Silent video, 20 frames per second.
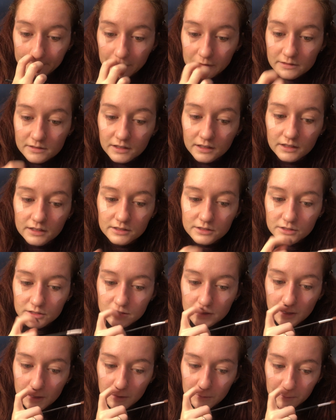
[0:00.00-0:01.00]
second
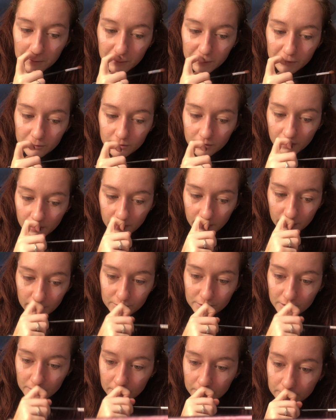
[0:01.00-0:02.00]
shade I'm gonna grab.
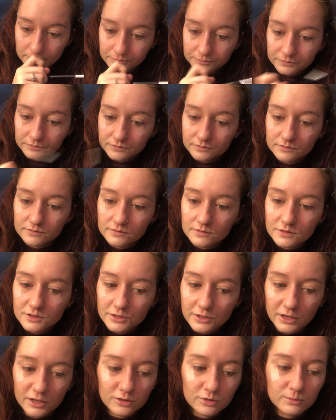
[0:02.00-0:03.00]
I'm
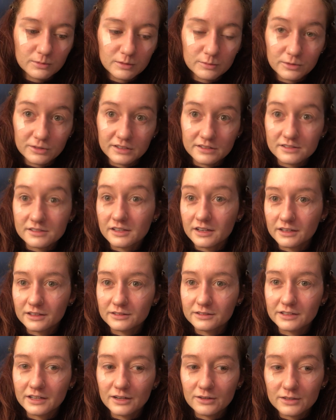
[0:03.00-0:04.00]
trying to remember
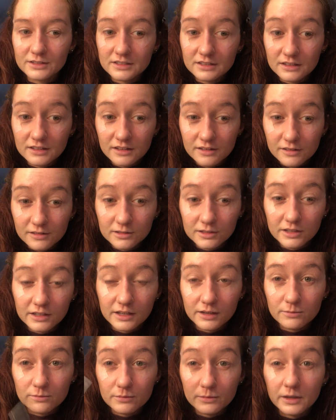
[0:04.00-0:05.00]
exactly how I did this look.
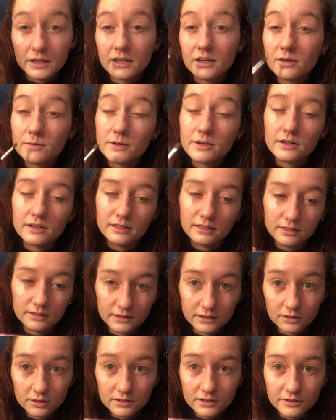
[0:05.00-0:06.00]
It might come out a
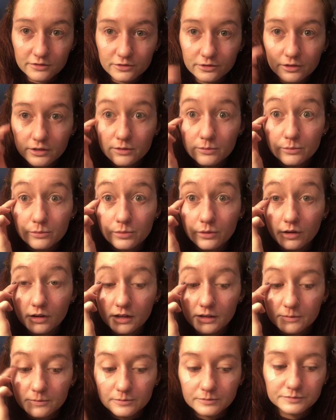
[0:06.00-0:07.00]
little different, but